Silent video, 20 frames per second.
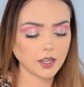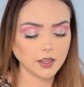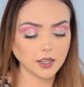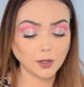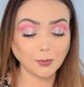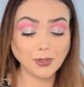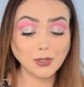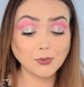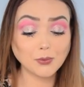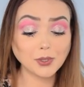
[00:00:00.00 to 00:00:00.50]

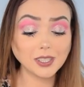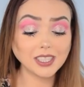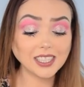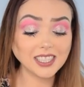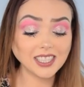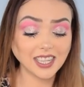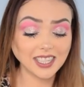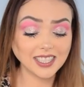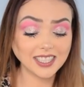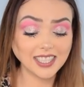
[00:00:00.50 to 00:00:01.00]
It'll be
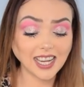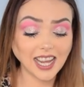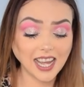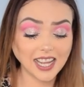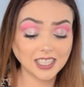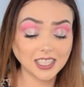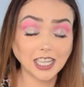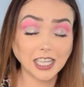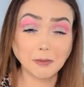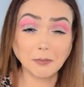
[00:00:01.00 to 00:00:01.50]
really nice to
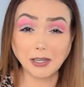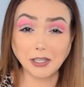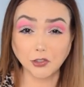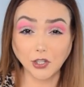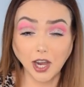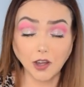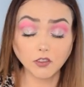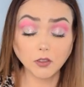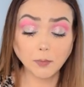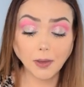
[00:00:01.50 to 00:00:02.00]
add to like my
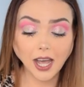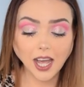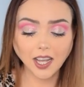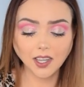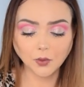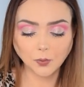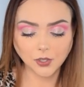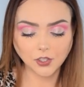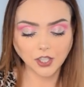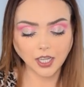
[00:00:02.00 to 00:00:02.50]
travel
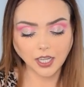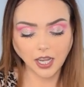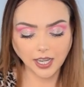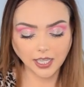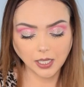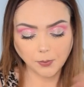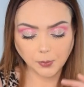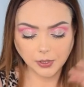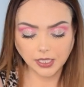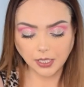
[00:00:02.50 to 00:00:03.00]
bag, which I
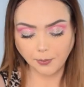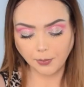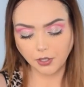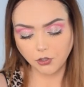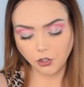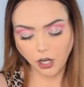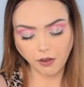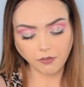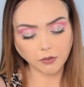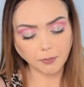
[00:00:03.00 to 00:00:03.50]
keep a separate
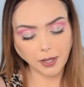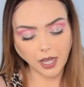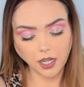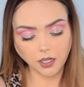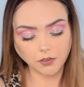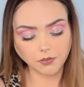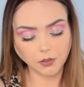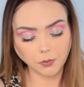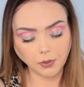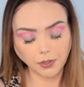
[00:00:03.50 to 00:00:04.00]
travel
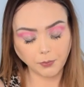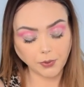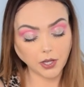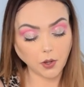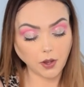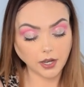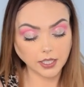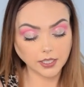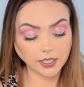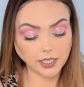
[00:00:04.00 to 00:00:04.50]
bag for when we
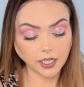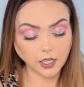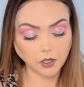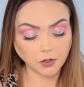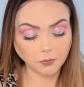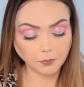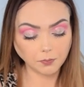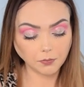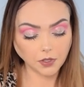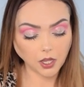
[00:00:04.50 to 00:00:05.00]
go out of
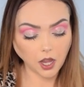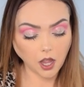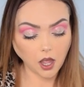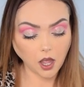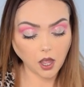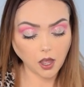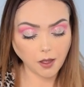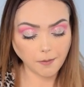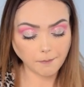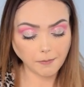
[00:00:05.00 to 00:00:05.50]
town.
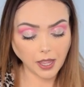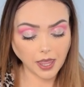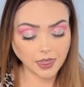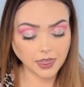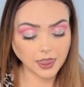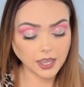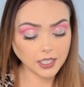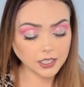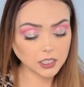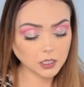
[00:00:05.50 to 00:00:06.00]

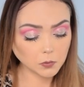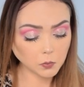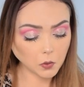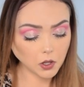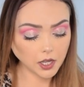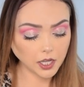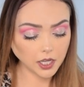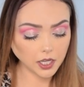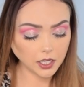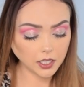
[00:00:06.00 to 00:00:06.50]
And this
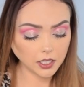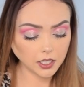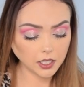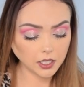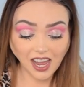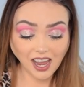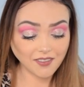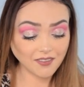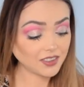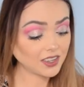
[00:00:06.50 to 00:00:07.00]
one,
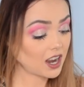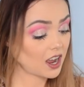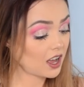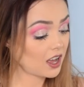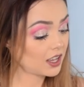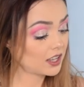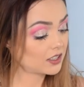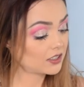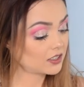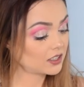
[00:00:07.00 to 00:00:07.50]
I
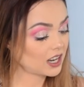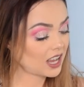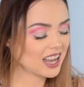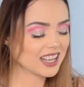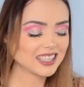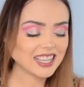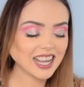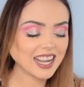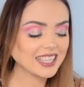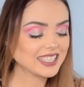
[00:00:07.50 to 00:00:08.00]

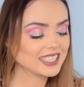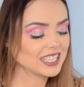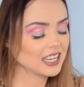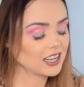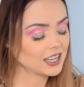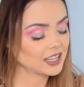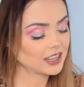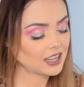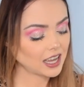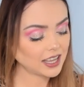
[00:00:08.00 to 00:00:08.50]

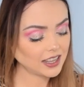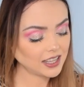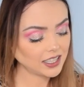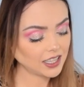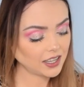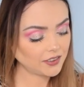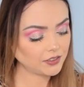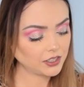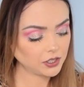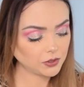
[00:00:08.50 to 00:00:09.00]

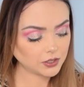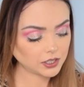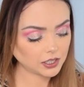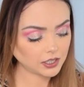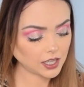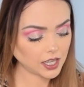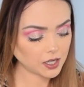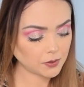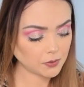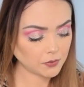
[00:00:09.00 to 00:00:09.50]
think I've used
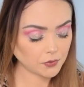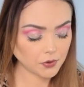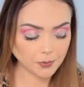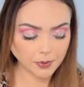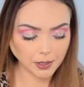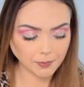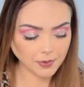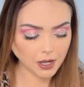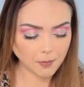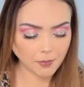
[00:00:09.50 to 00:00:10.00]
Kaleido before,
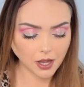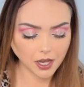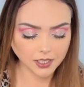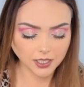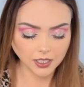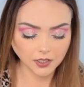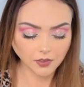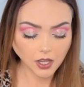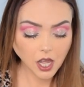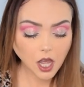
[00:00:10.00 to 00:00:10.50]
but I'm not
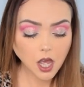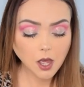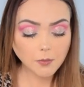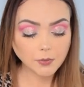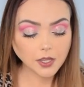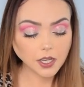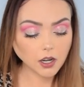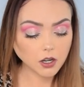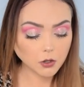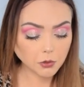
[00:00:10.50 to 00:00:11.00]
positive.
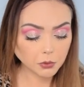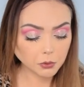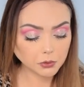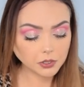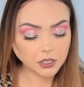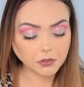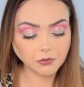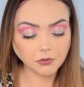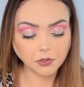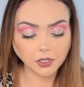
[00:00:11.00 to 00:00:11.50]
They are
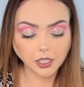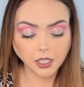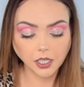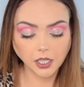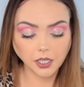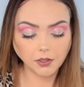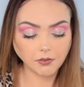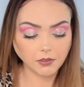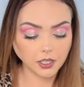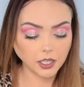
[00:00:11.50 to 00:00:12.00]

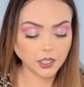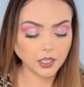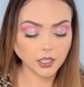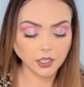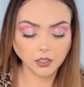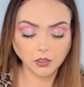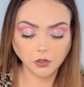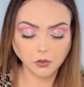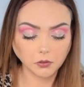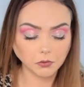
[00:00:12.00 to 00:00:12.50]
cruelty-free,
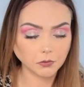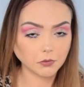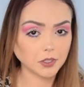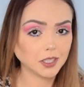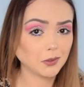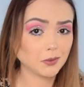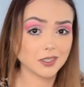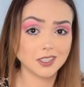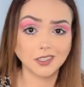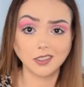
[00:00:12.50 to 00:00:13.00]
vegan,
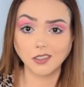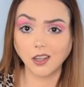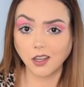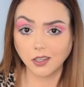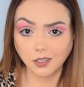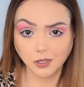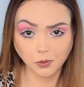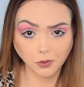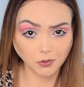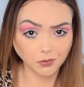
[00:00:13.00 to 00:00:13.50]
gluten-free, which is
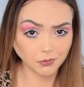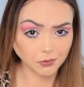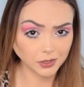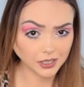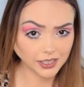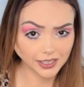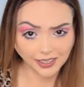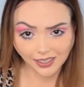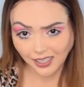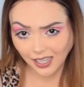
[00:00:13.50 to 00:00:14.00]
also a
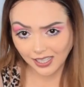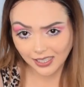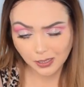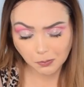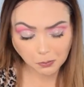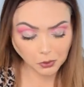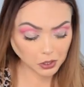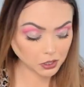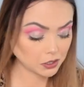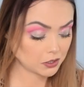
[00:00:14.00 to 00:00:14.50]
really nice
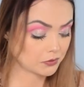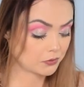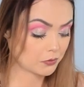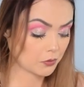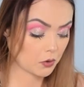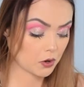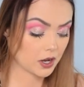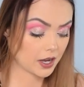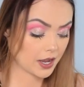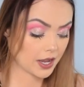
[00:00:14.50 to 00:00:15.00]
perk
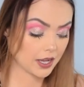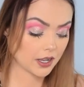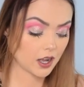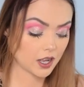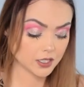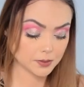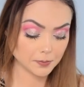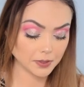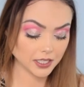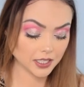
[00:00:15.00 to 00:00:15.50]
for a
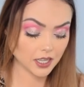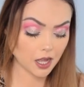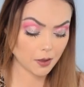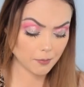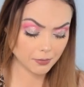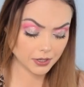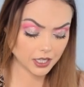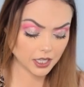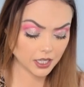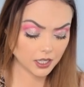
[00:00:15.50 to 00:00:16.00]
cosmetic
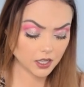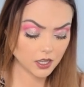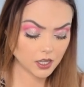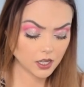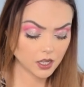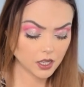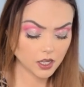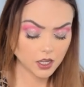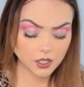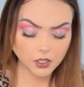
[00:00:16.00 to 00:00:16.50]
company.
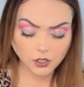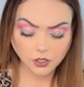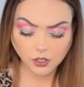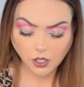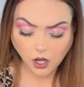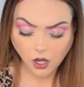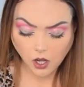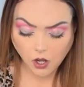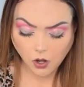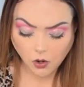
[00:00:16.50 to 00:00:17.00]

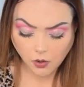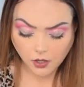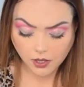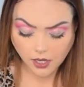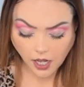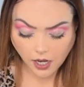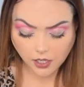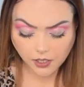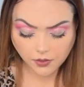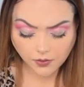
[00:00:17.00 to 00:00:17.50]
So
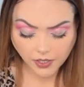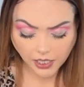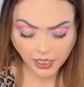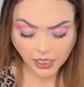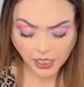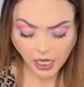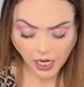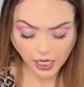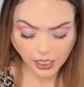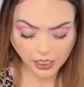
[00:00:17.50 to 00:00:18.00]
that is very
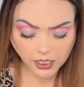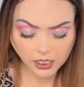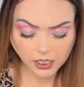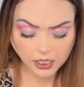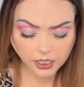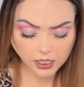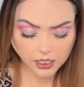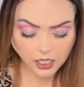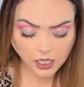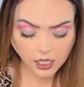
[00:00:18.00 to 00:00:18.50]

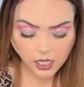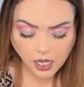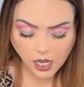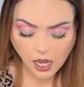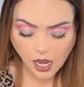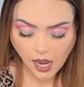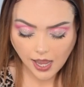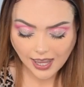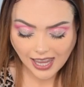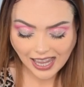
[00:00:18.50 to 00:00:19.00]
nice.
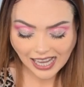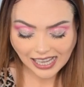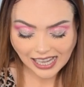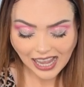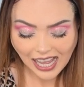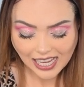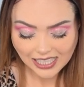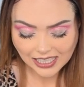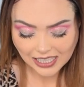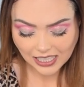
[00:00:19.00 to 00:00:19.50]
And then the
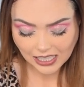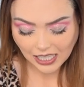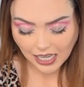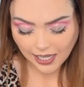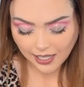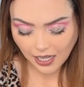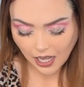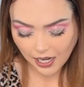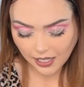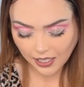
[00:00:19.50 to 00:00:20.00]
last thing
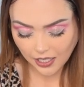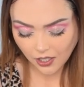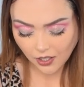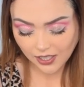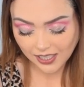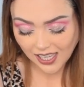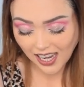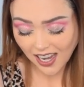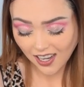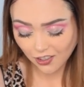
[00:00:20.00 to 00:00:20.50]
I got here
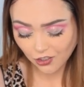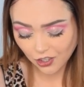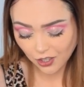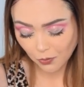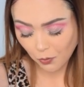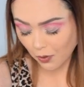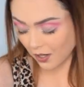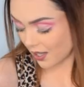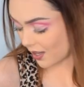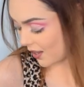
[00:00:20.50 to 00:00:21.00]
is actually
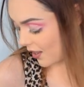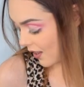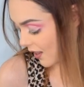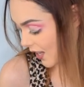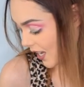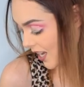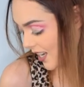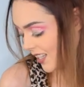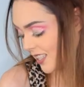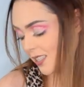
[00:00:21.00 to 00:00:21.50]
one of the
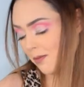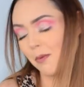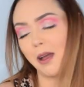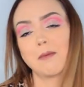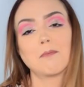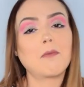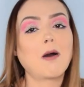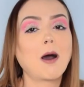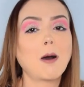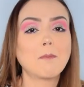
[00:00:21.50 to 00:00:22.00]
things my
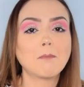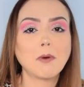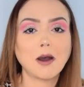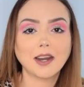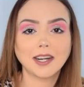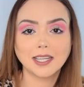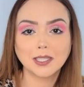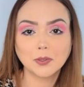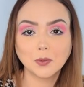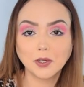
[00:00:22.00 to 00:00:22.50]
mom
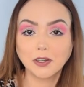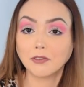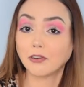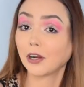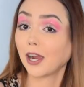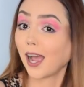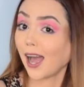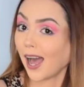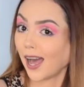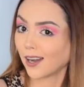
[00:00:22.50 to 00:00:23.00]
bought as one of
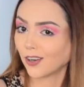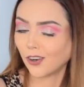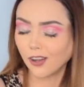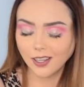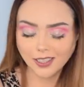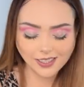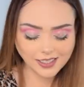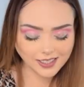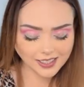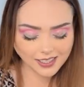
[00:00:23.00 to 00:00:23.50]
her
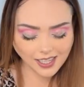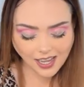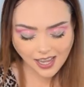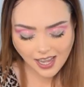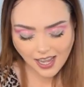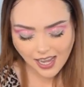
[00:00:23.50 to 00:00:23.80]
add-ons.